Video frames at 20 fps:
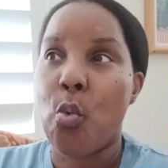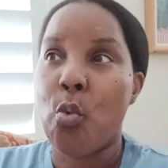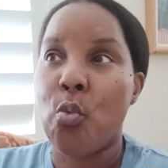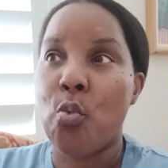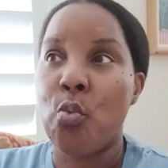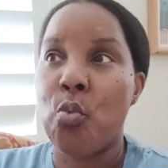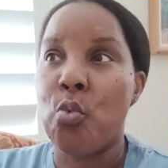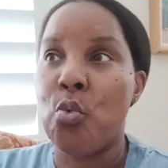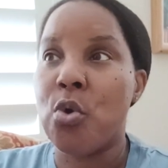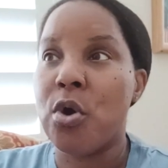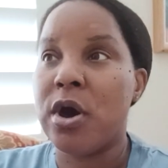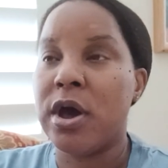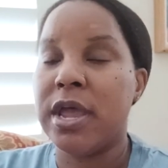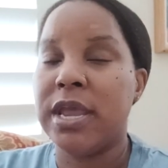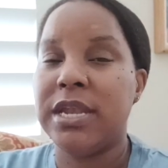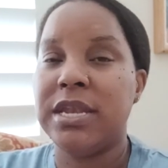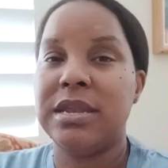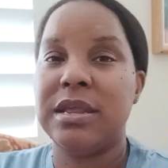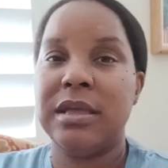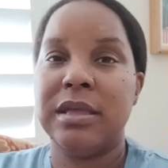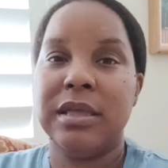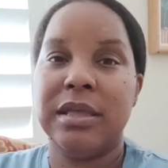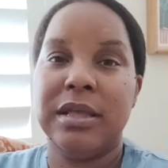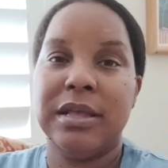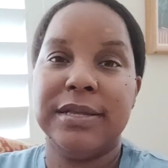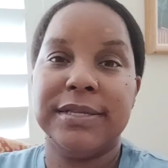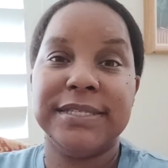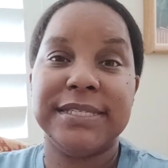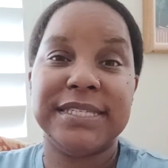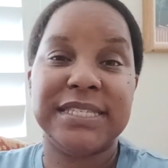
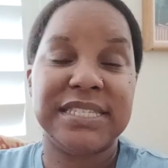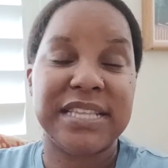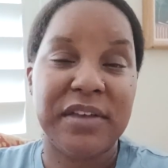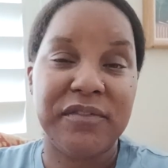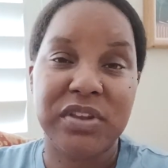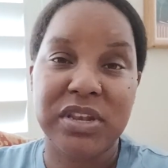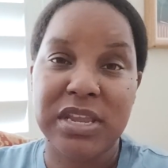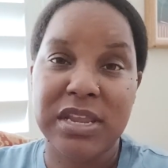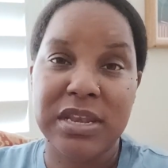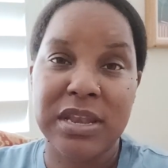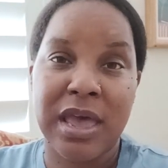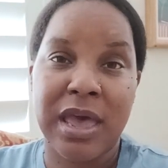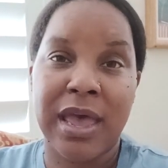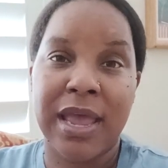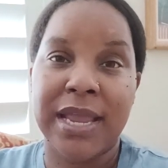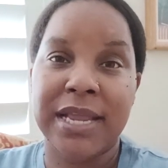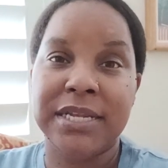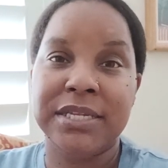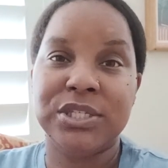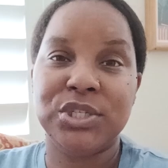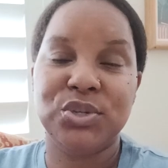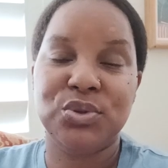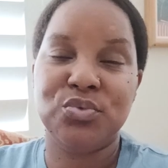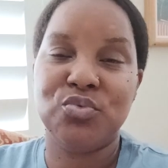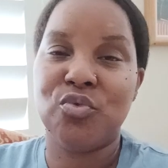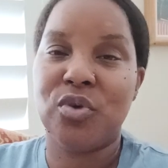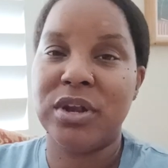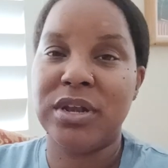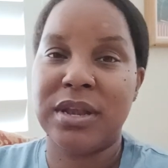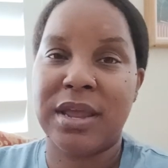179 to
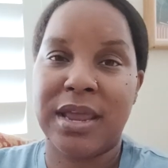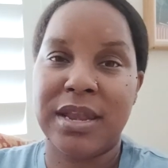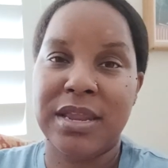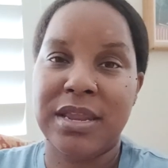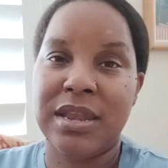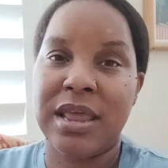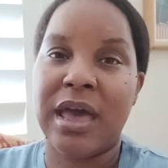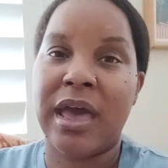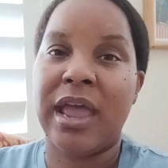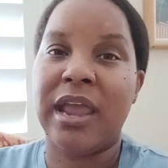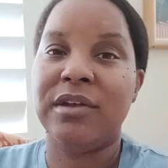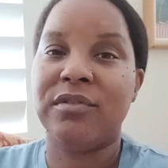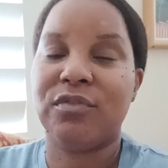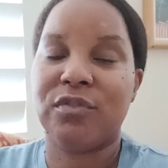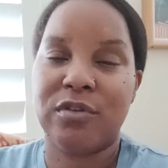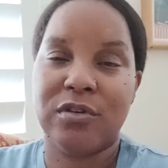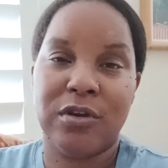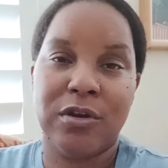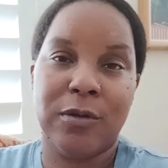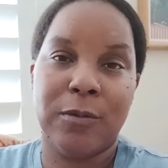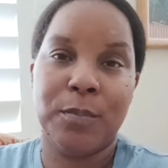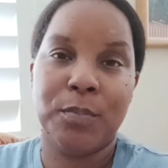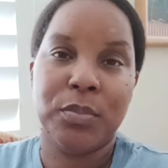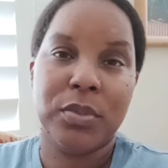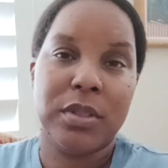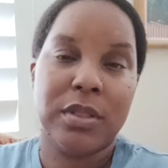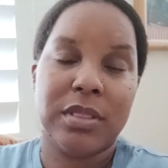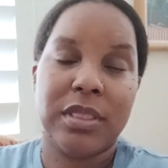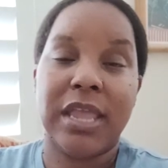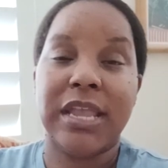199 for
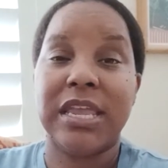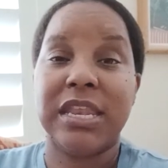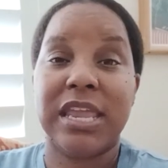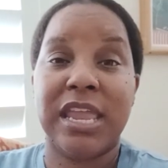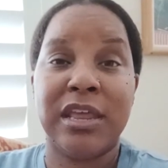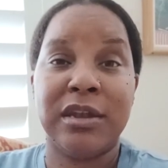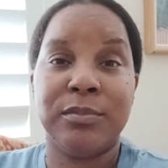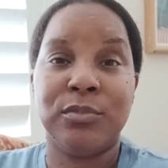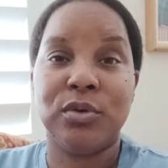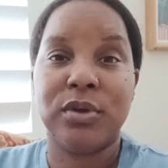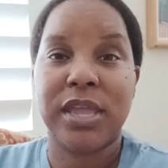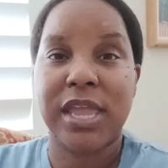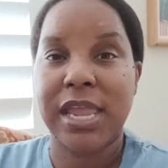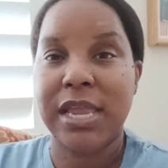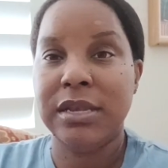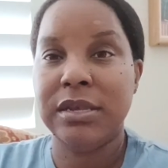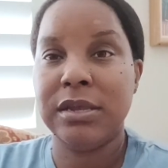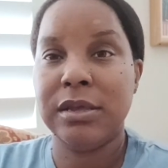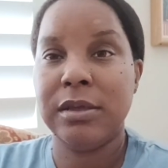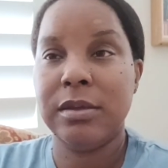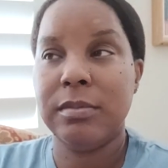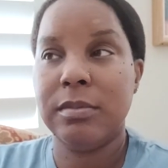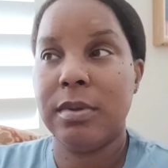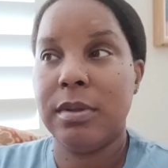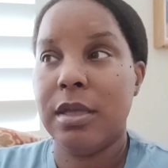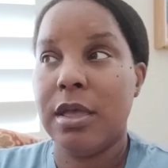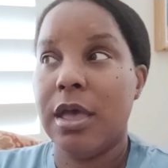like an Animal Kingdom,